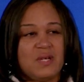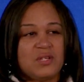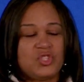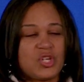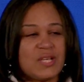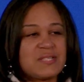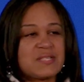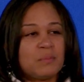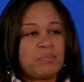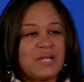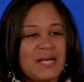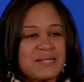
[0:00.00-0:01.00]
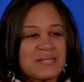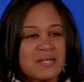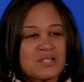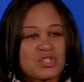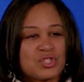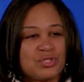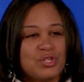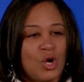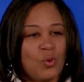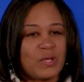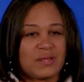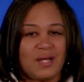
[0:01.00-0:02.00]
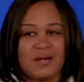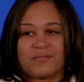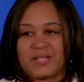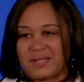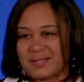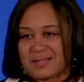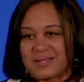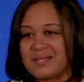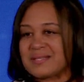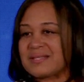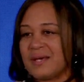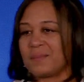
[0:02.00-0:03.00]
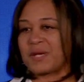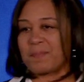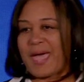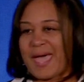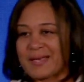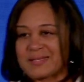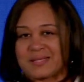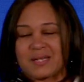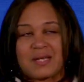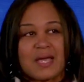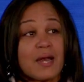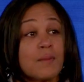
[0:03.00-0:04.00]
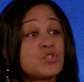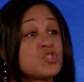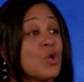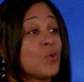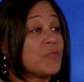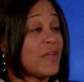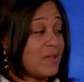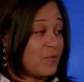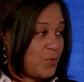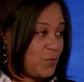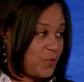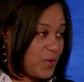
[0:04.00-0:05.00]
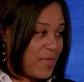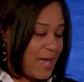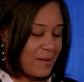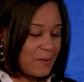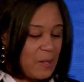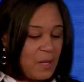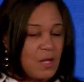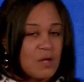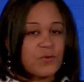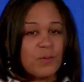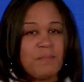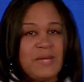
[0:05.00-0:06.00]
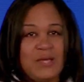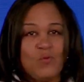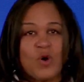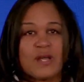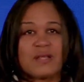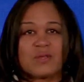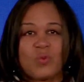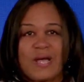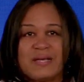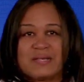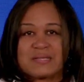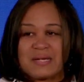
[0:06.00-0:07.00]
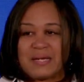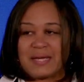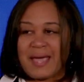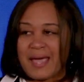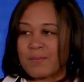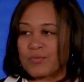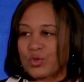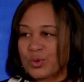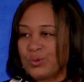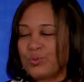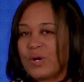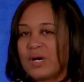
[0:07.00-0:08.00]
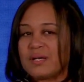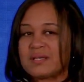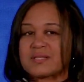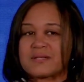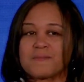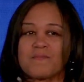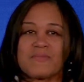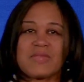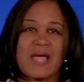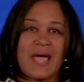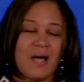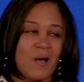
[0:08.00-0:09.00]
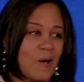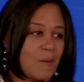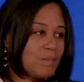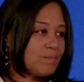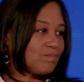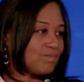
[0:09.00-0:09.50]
just to bless us to know what love is in some capacity. And I'm so thankful for that. For me, one of the ways that it came through was um,